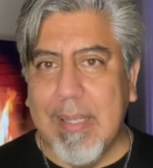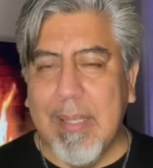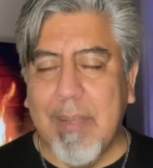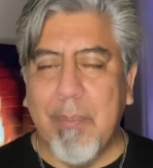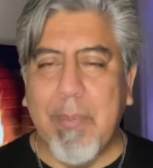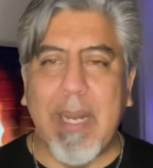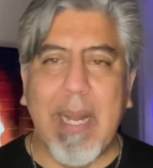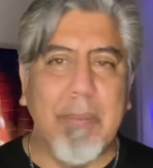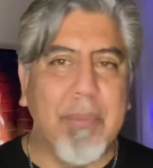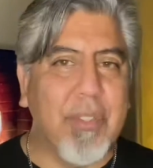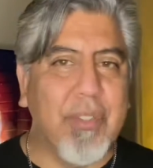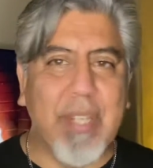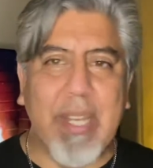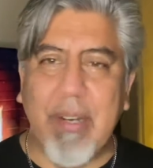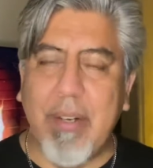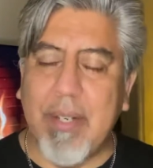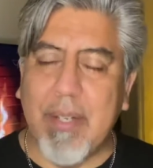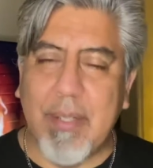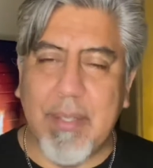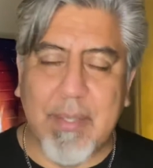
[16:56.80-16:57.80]
But I'm just
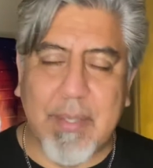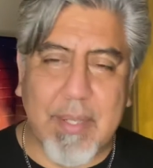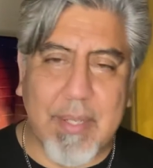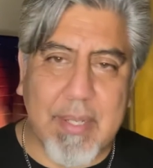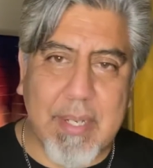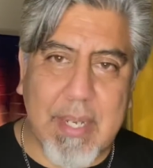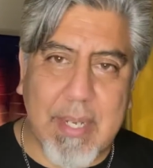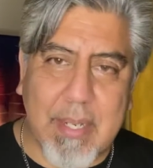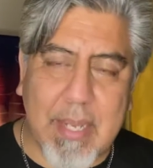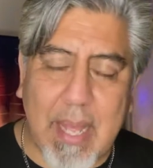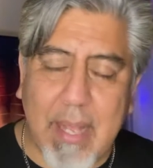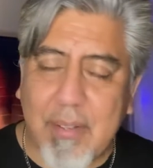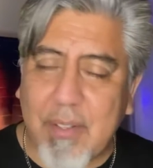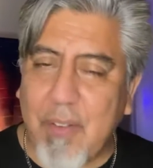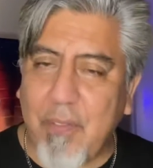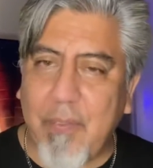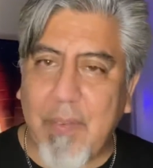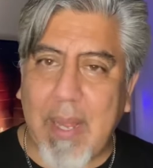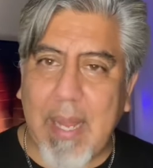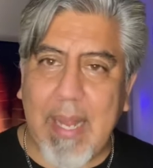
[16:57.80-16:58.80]
here to
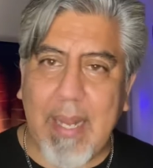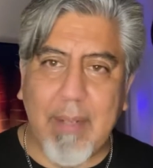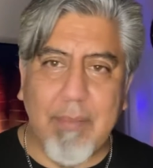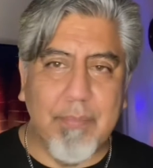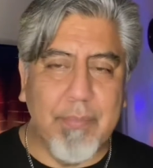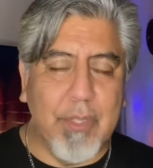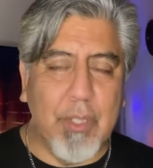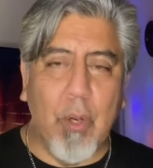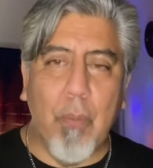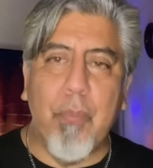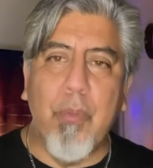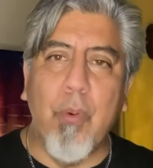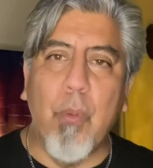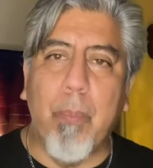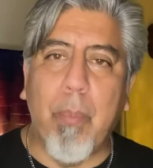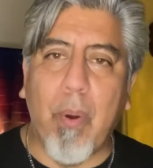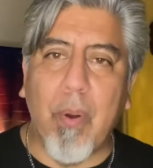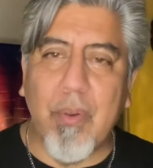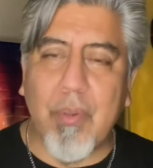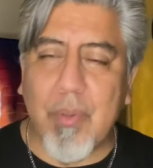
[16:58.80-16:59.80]
testify, you know, through
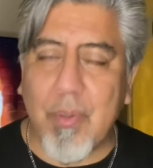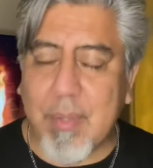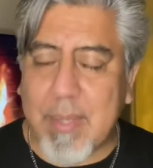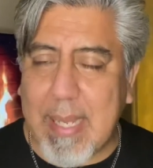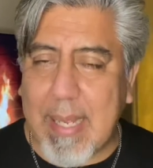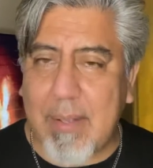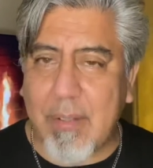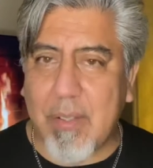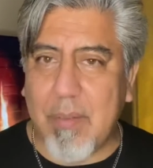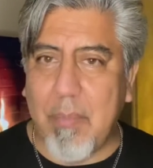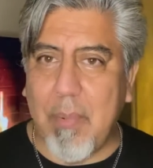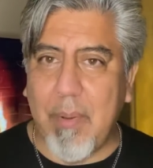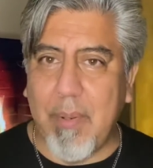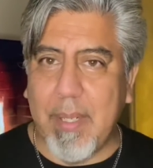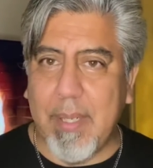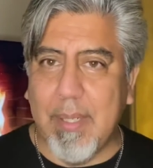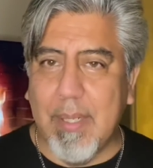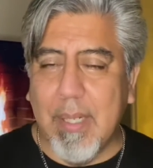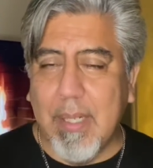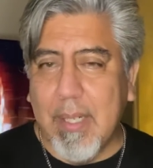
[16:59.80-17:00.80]
personal testimony.